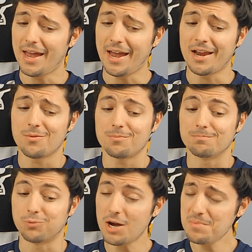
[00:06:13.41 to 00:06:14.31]

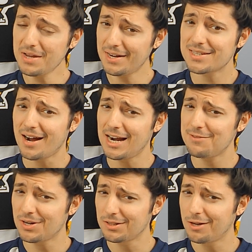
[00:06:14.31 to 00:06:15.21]
And Brock McGinn is kind
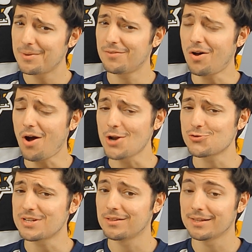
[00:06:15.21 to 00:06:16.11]
of on a little bit of a hot
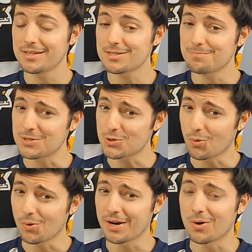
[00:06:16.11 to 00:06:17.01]
streak lately. He's been
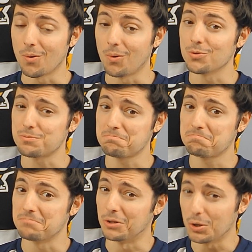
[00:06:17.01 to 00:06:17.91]
scoring goals,
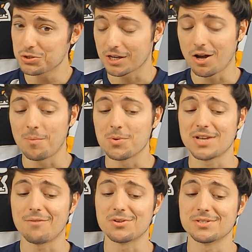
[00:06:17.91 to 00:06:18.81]
looks like
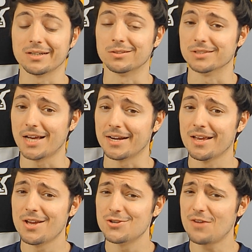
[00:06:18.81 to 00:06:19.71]
almost every single night.
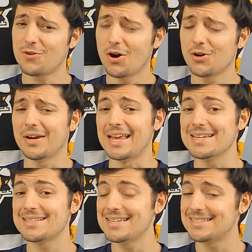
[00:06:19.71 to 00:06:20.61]
Jeff Carter
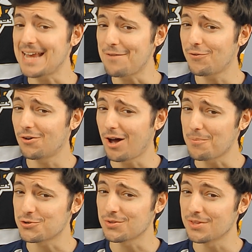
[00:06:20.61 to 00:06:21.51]
is the safer
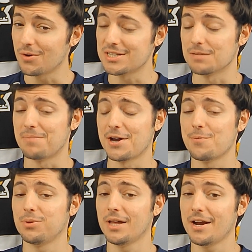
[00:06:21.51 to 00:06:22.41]
option, though. He's the
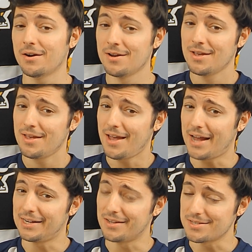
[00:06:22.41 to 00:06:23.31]
better player,
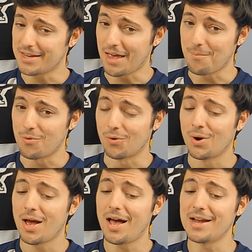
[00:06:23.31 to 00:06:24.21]
and he does get
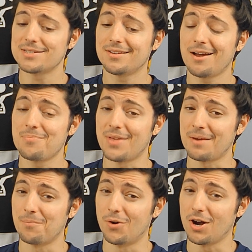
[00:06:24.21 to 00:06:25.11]
more ice time
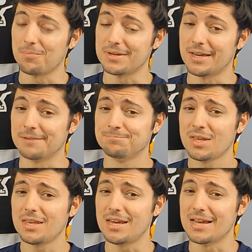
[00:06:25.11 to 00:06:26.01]
than Brock McGinn.
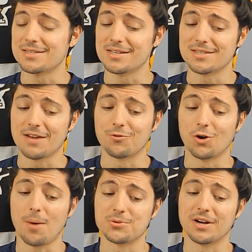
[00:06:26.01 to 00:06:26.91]
He is the
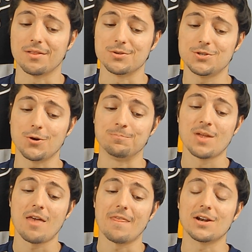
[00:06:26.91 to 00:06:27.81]
safer option out of the two.
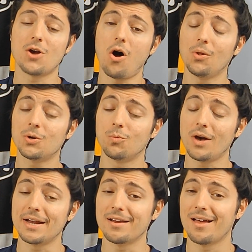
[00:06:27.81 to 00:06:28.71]
Then Colin
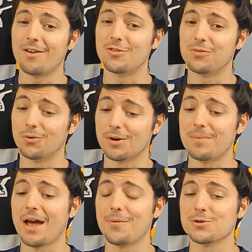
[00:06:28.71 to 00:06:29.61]
White of the
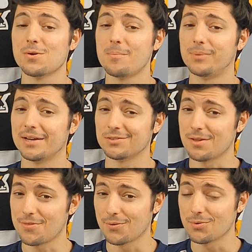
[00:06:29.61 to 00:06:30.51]
Florida Panthers plays on
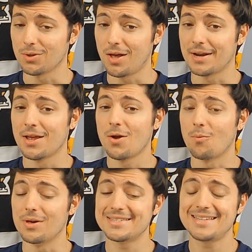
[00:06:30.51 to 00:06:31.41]
the third line
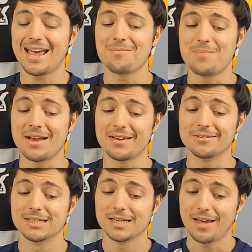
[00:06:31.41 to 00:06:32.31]
with Sam
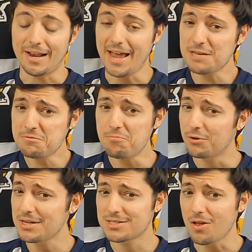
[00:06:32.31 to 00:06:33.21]
Bennett, and he has been
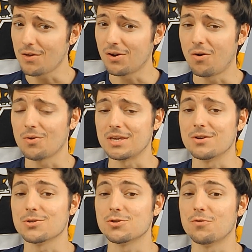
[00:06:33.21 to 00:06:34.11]
pretty solid all
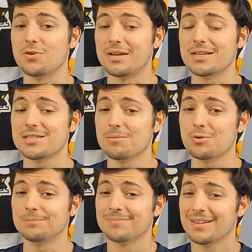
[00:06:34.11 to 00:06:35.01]
year. So if you need
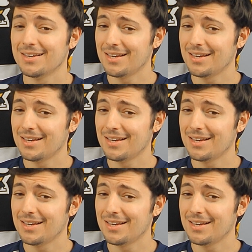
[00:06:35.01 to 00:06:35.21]
someone,